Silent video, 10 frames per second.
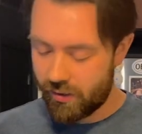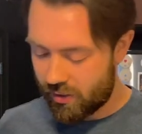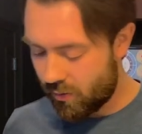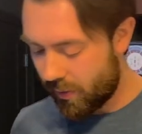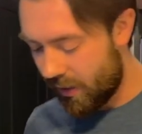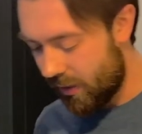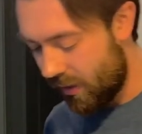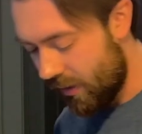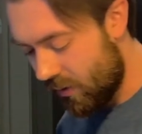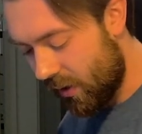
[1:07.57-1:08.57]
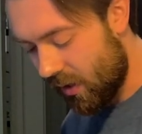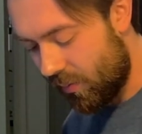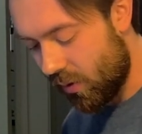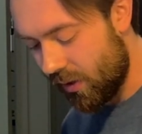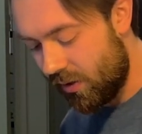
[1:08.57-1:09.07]
So what we're gonna do is we're gonna
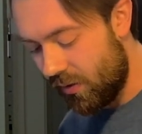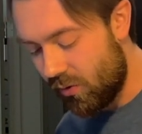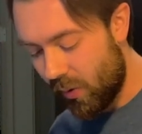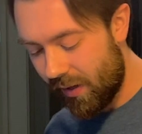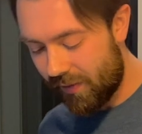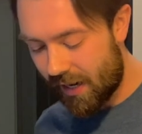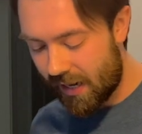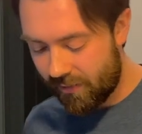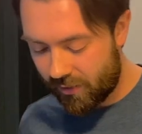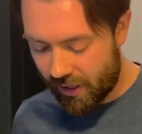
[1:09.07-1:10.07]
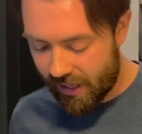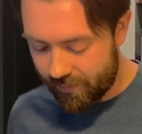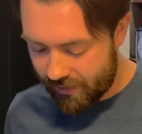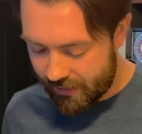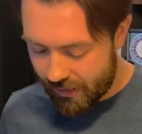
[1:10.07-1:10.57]
pour to 225
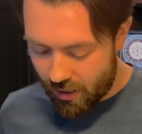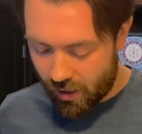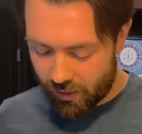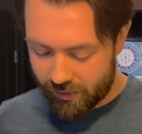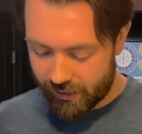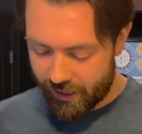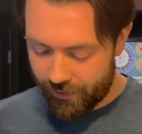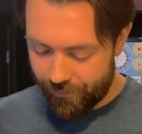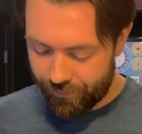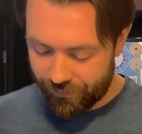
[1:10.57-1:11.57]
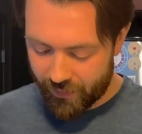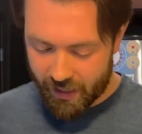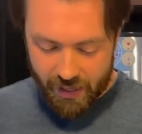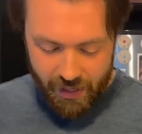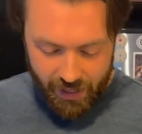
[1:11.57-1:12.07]
grams on our scale.
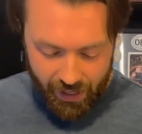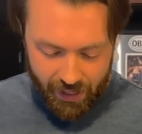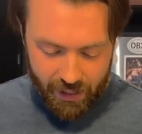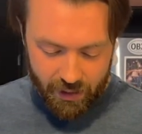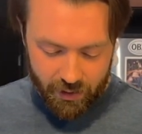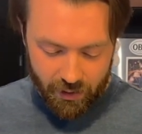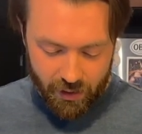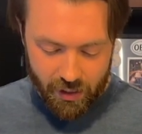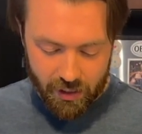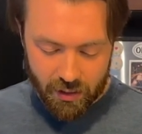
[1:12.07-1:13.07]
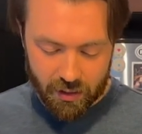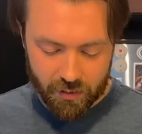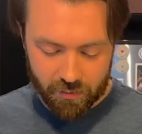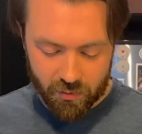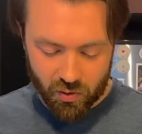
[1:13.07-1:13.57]
And
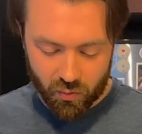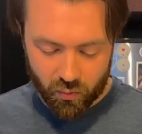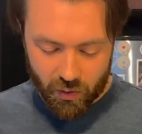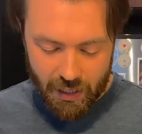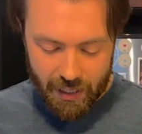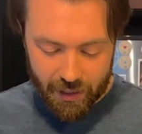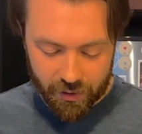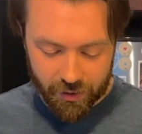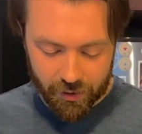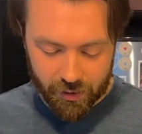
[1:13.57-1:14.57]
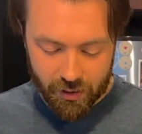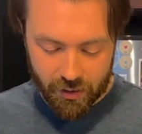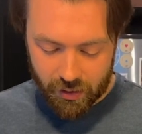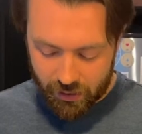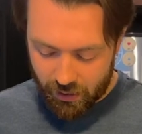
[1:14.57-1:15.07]
while
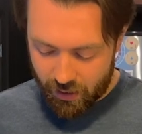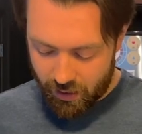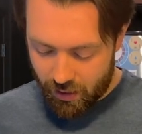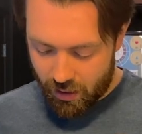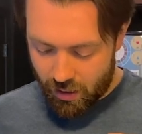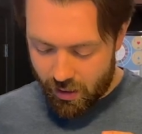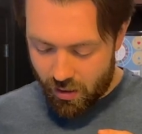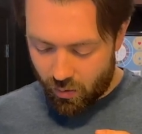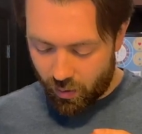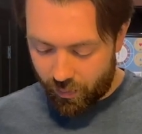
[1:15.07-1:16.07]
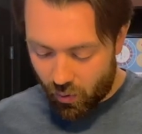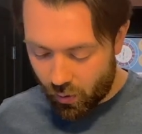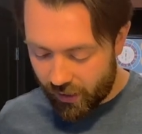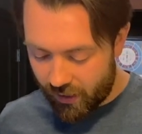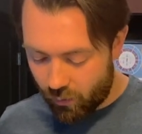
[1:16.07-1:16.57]
we're
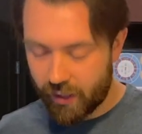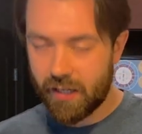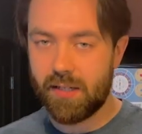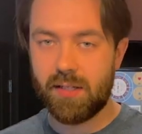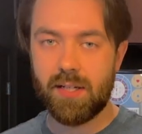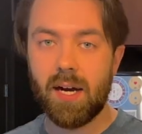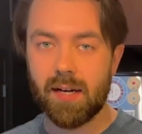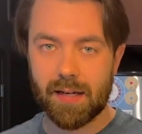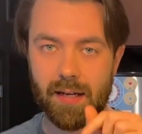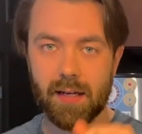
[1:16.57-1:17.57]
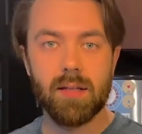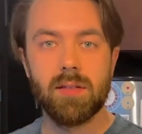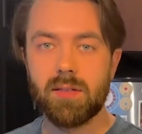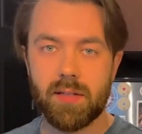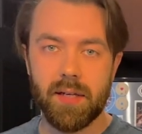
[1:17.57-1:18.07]
pouring, we're gonna dunk
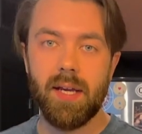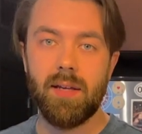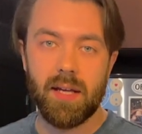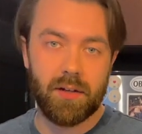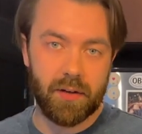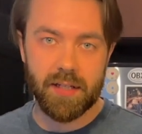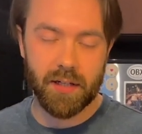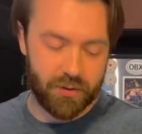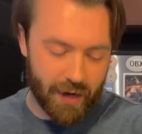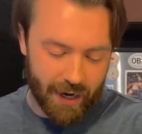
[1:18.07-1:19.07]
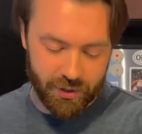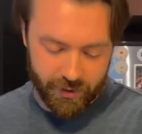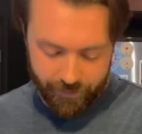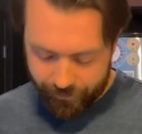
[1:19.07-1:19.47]
to increase extraction.